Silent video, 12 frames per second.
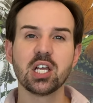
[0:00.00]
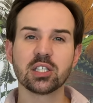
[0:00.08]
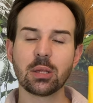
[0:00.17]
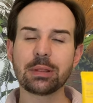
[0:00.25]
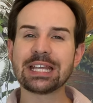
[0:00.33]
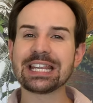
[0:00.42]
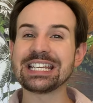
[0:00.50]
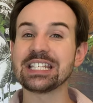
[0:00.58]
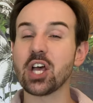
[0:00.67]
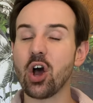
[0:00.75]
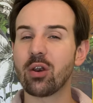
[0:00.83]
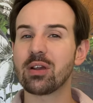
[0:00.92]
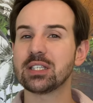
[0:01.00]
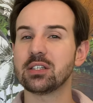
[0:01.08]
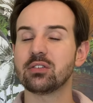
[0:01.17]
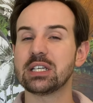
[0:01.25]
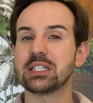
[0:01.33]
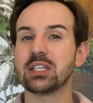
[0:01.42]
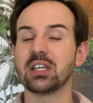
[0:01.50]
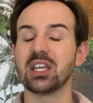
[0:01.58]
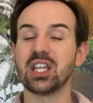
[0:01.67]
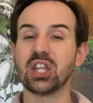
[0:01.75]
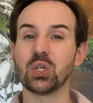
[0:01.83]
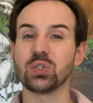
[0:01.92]
Something that is always interesting
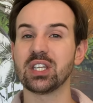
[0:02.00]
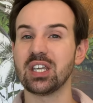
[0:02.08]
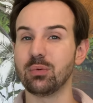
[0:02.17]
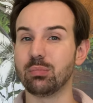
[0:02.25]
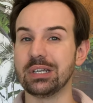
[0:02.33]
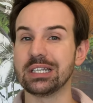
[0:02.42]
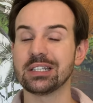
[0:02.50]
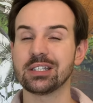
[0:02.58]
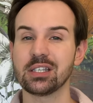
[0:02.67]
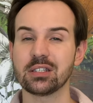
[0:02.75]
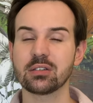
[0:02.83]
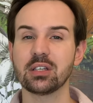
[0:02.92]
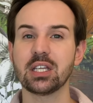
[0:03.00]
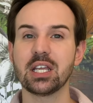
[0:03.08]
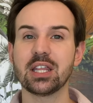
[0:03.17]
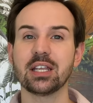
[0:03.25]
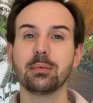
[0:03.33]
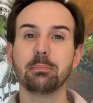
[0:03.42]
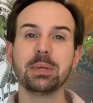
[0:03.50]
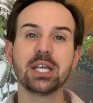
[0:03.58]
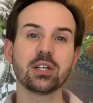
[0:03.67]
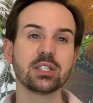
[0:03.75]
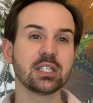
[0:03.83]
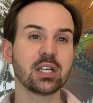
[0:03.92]
in those hybrid sunscreen is that
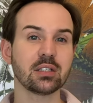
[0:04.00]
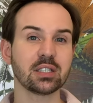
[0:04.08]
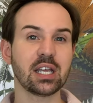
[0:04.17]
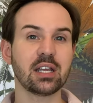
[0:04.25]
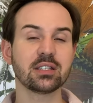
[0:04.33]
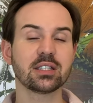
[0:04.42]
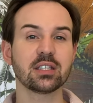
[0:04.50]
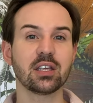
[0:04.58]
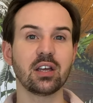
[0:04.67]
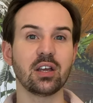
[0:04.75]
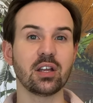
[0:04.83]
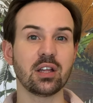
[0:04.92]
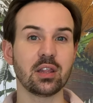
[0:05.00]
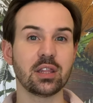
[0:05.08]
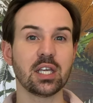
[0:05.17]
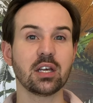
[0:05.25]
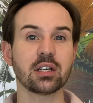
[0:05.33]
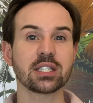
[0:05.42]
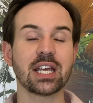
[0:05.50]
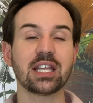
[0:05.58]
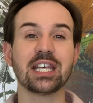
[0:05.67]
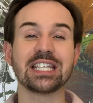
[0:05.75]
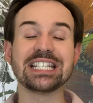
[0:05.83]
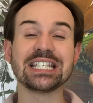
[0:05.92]
because it contains uh, zinc
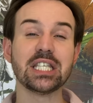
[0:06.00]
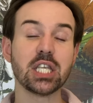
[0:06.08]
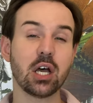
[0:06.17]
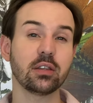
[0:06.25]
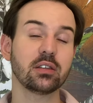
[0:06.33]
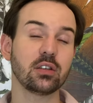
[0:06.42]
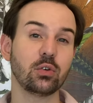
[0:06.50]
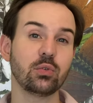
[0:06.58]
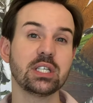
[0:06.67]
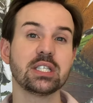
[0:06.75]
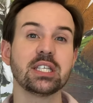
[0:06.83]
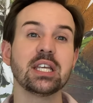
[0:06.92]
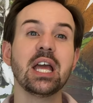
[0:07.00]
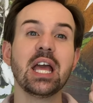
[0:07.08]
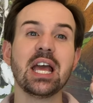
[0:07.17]
oxide that is not greasy,